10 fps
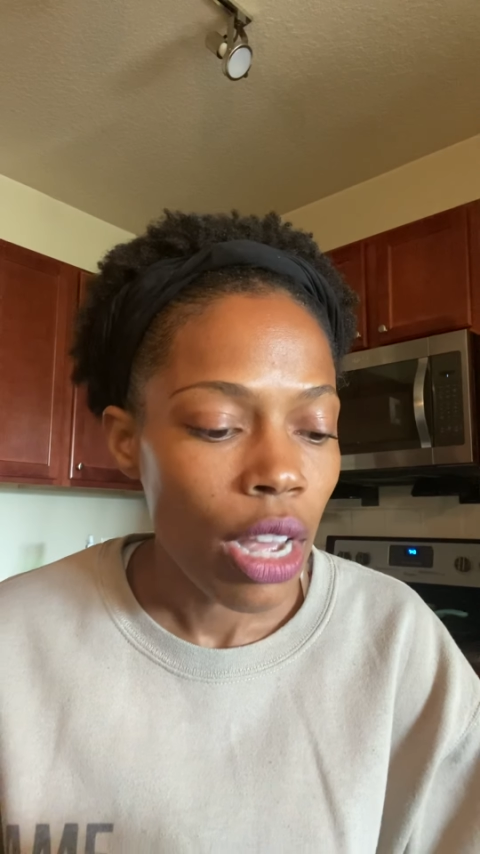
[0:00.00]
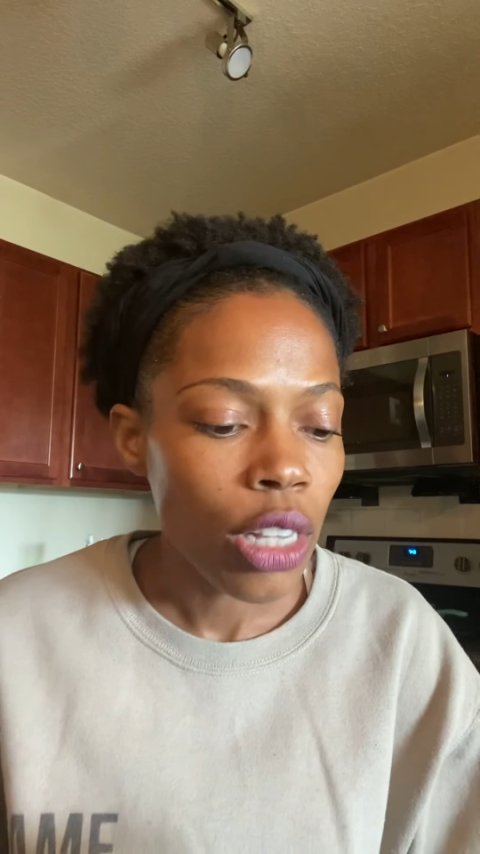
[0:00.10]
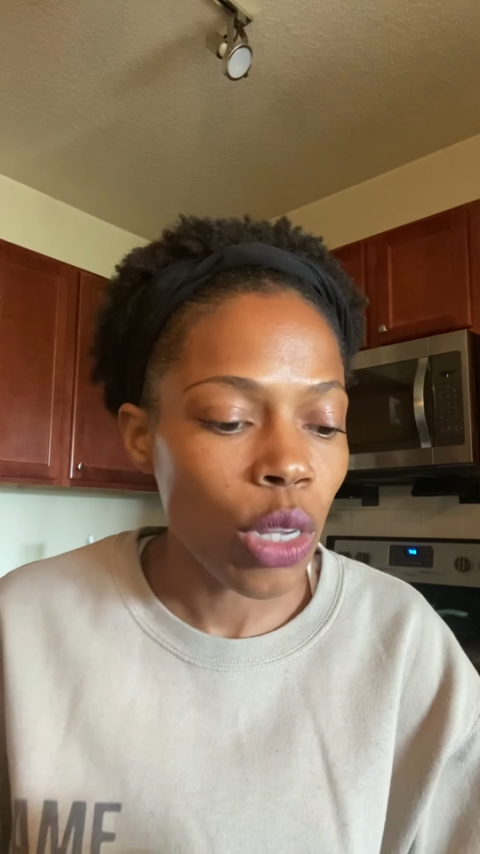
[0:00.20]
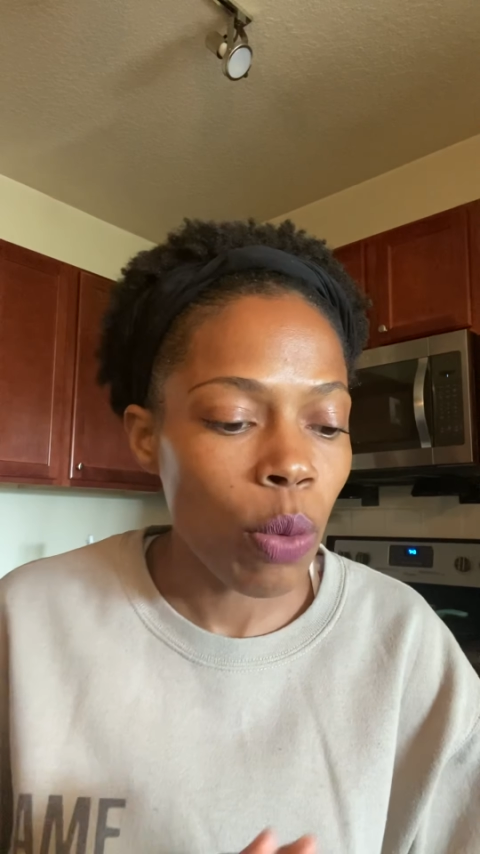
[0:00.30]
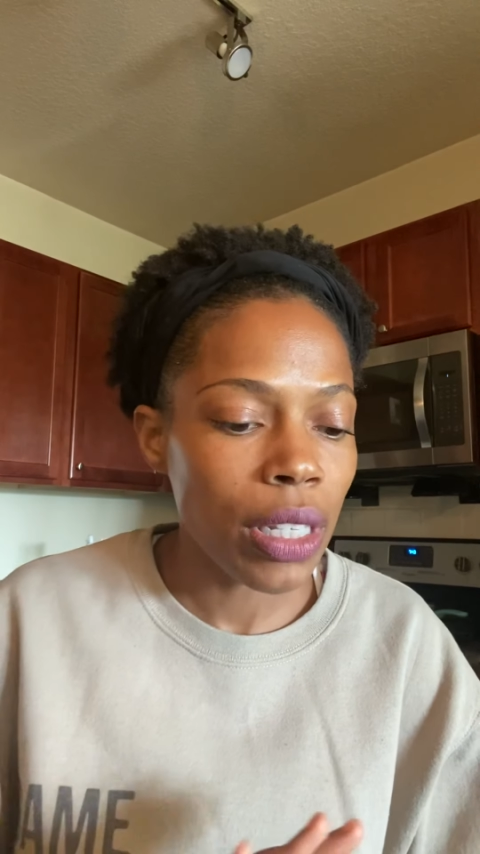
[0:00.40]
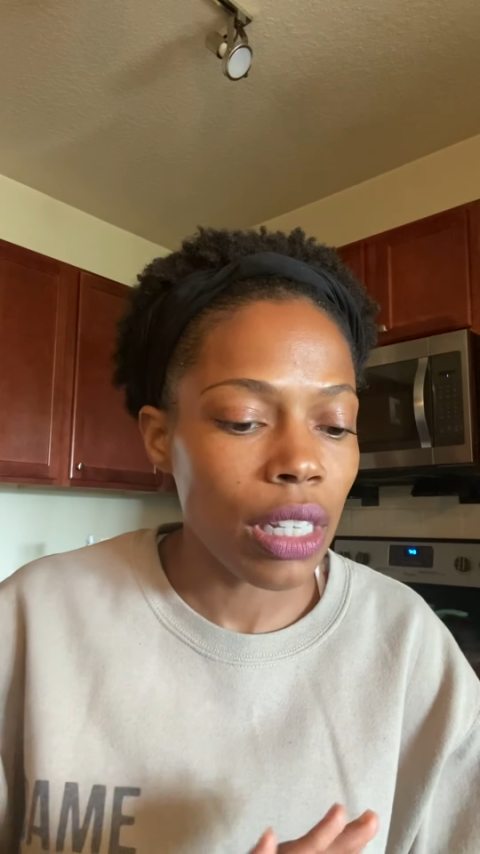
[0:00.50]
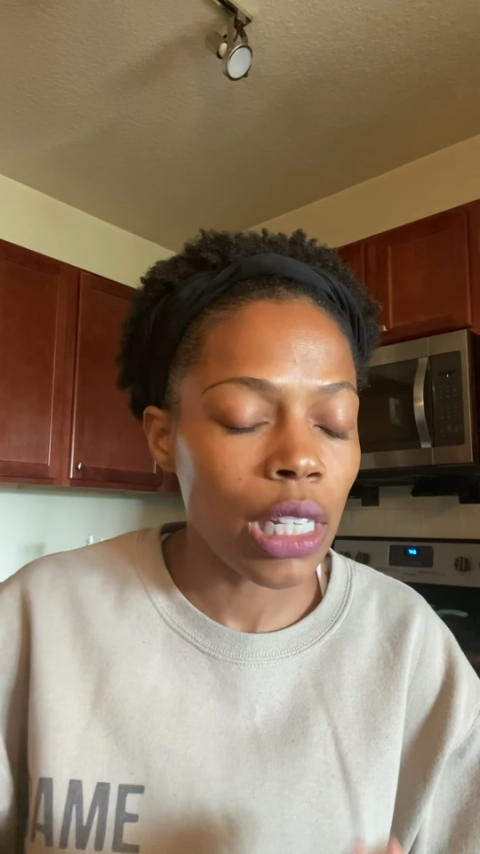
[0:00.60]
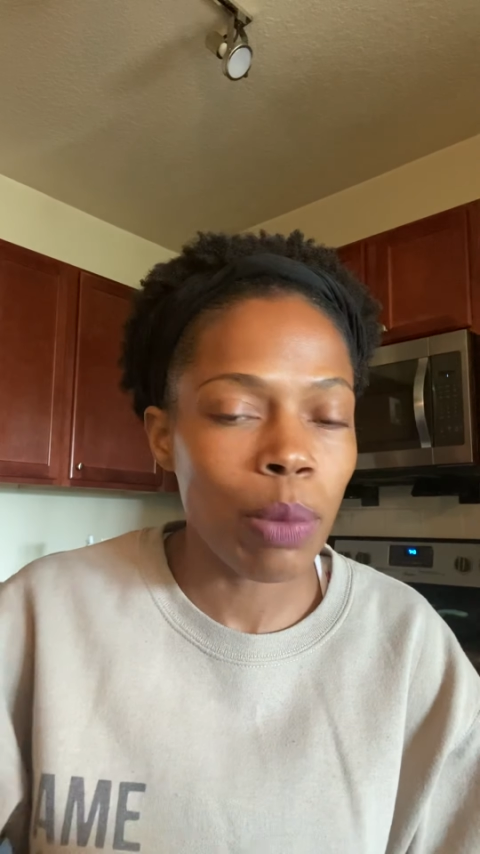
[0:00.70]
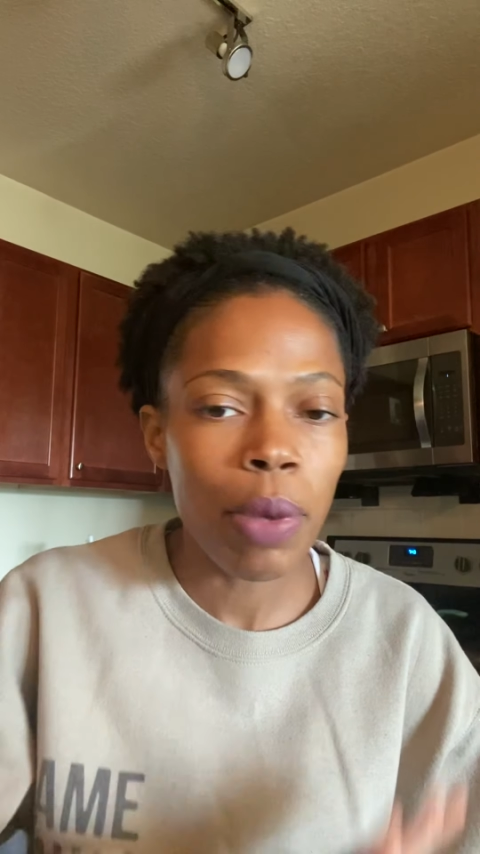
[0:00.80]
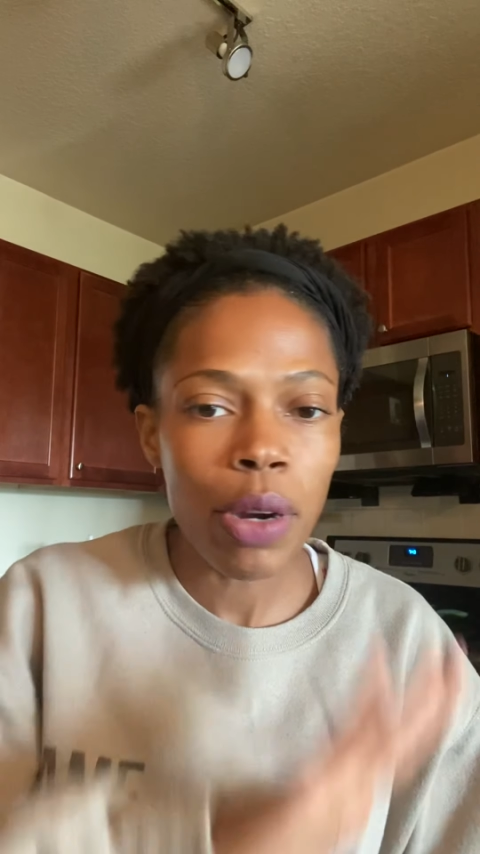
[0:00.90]
So it's a
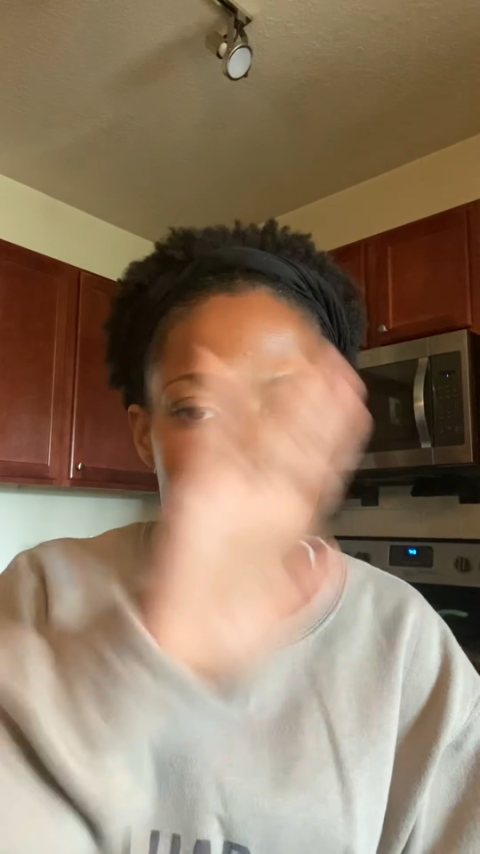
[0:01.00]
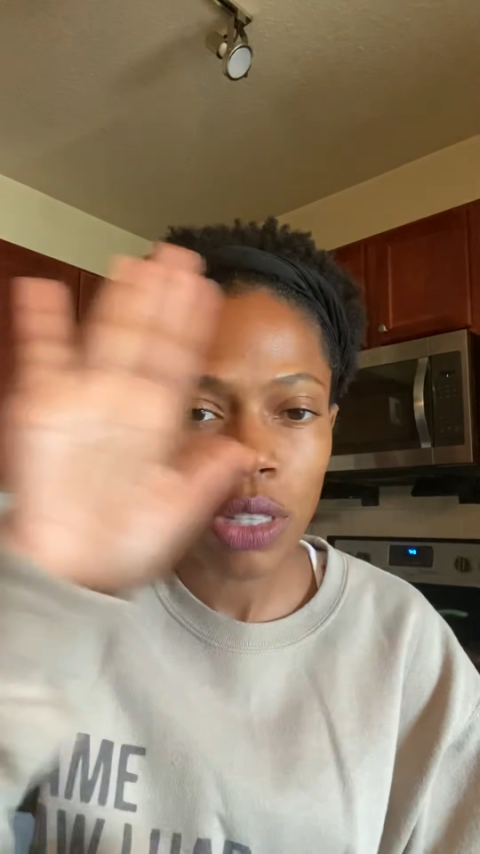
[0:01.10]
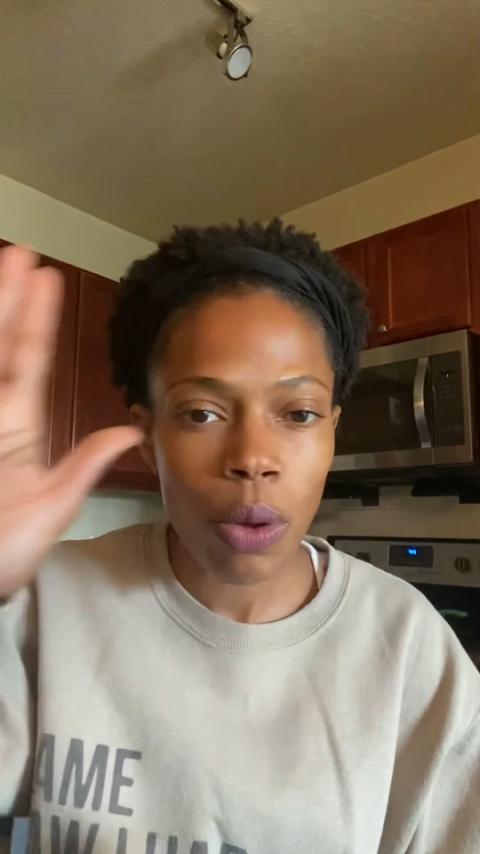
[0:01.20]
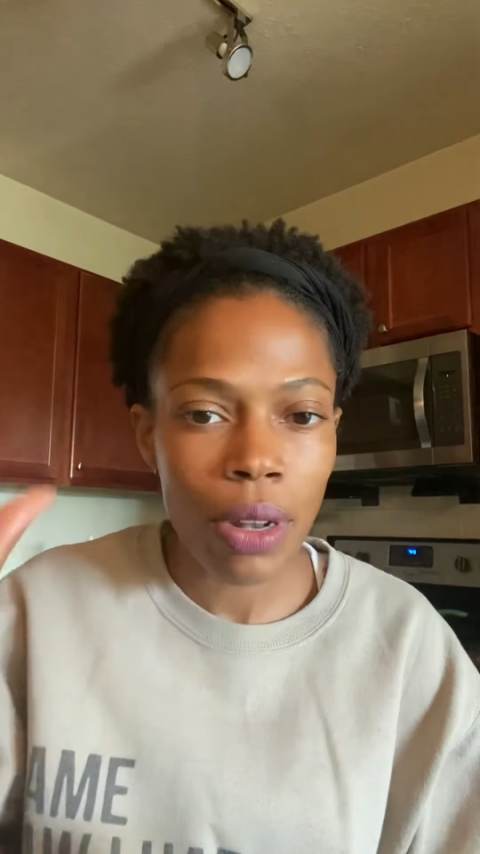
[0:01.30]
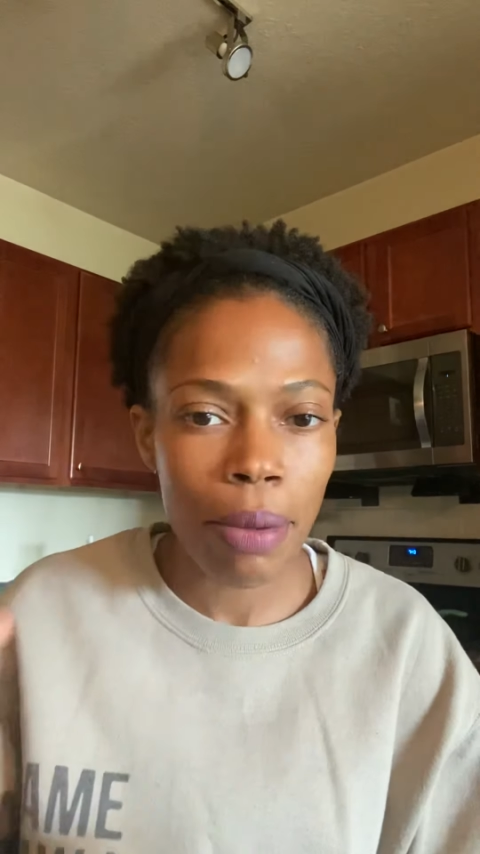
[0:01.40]
spirit, soul,